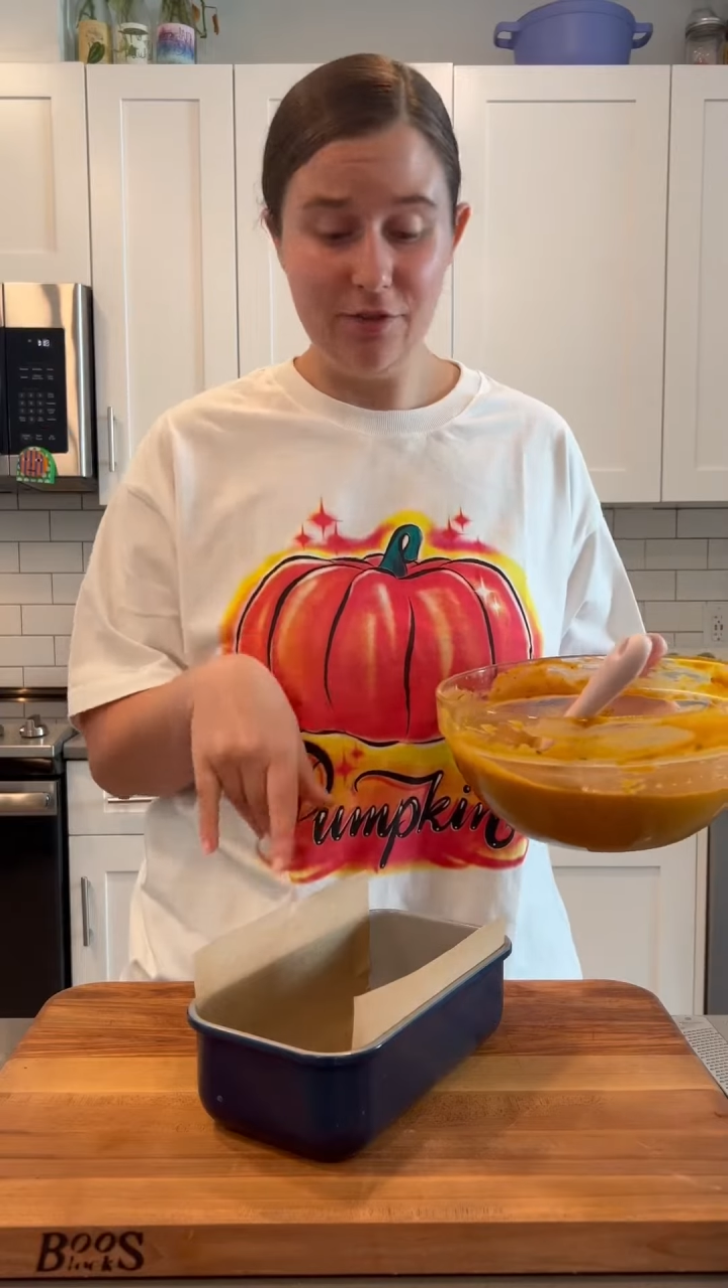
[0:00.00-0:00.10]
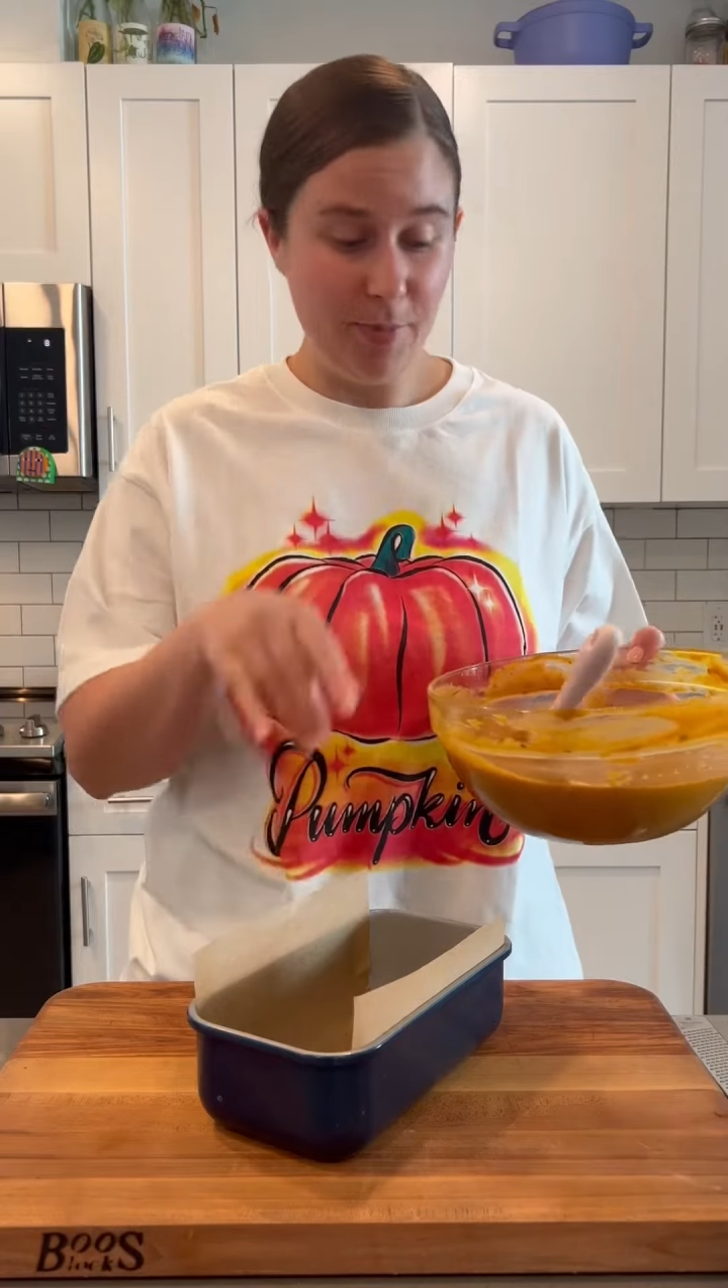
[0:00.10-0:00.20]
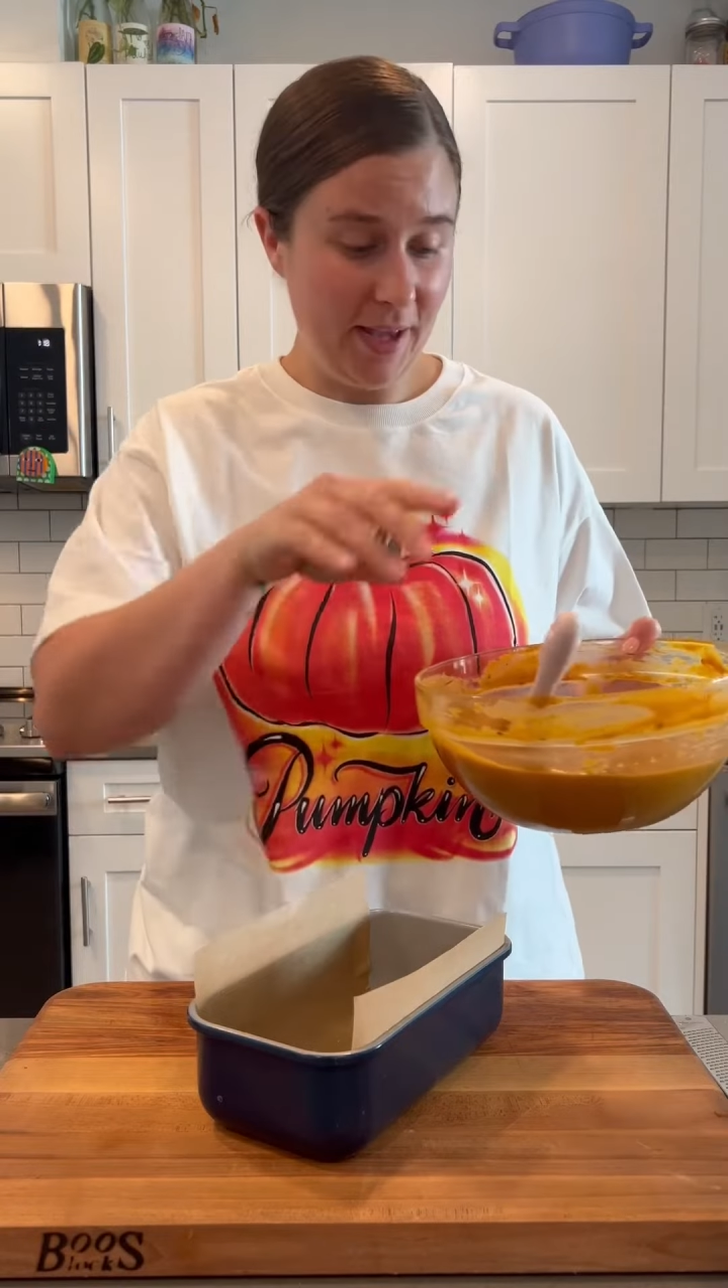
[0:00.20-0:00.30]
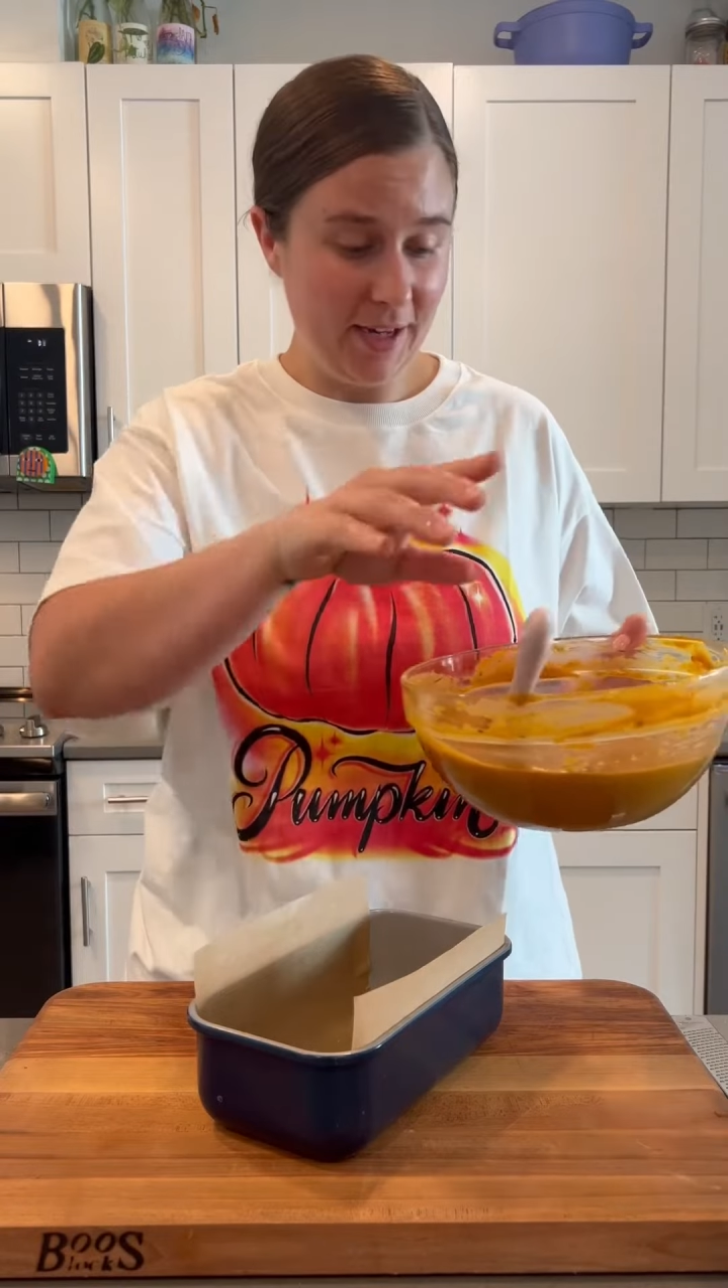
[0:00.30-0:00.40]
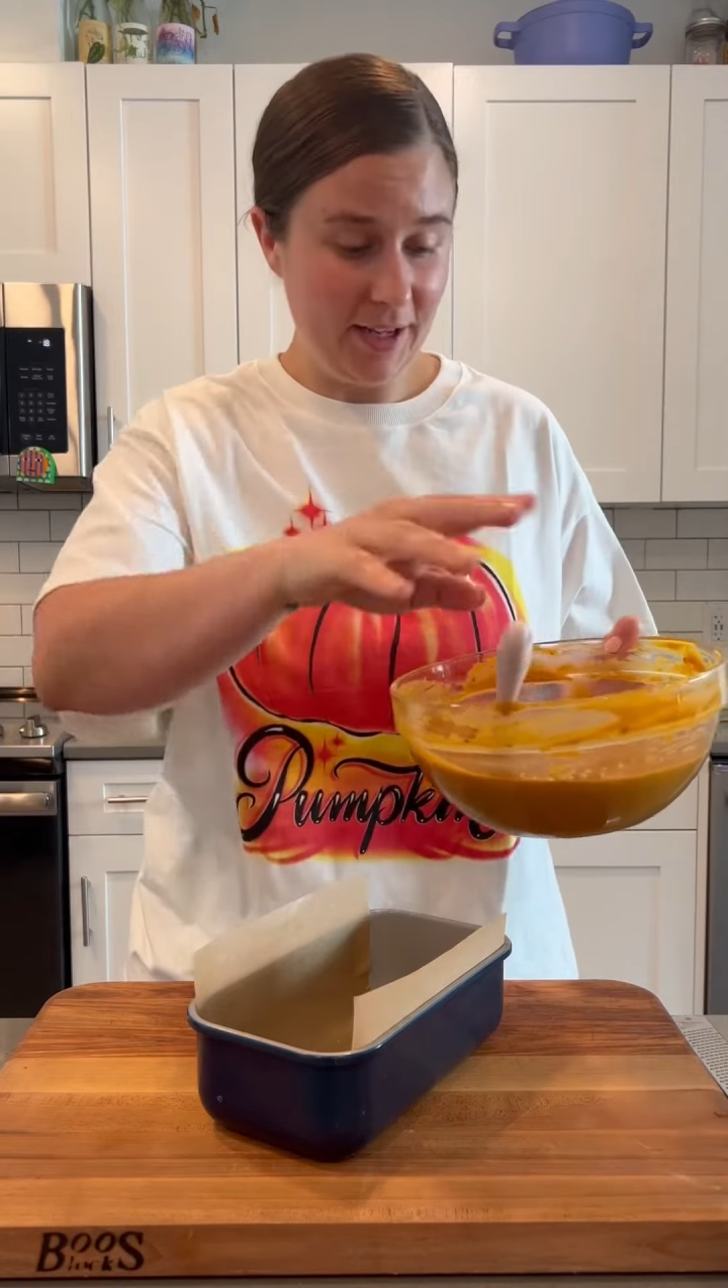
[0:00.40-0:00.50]

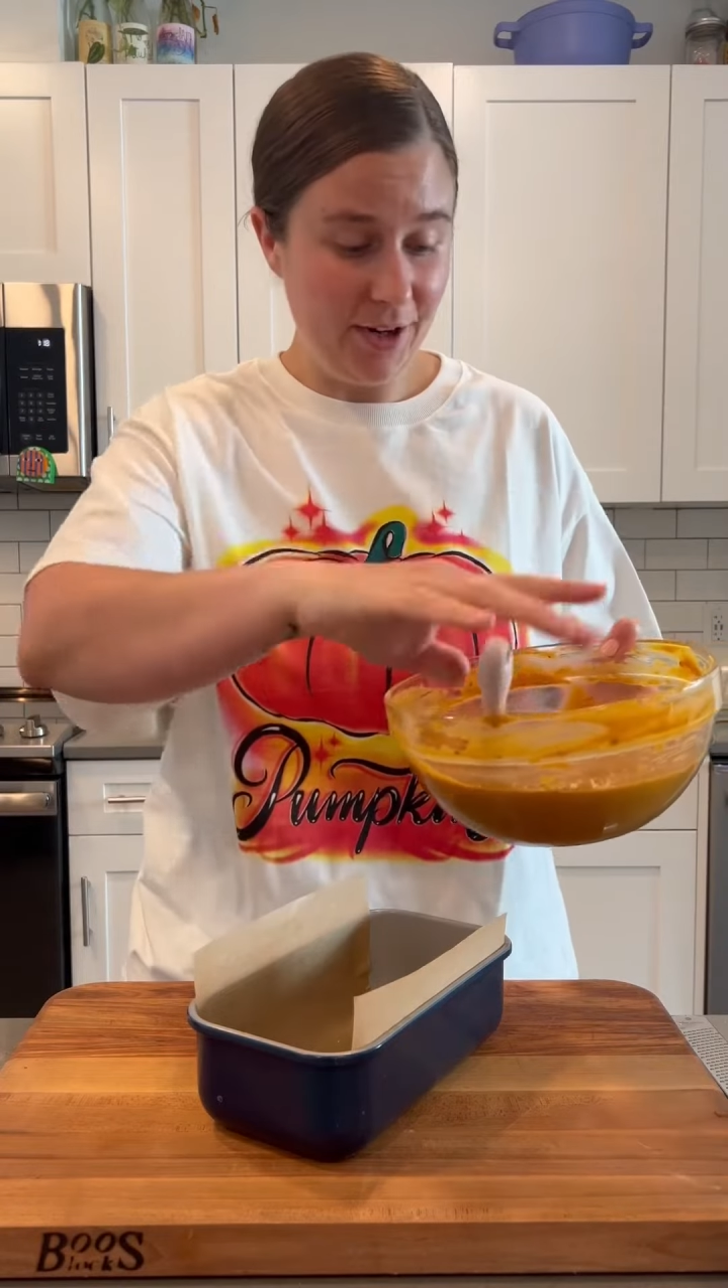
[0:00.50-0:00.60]
pan here,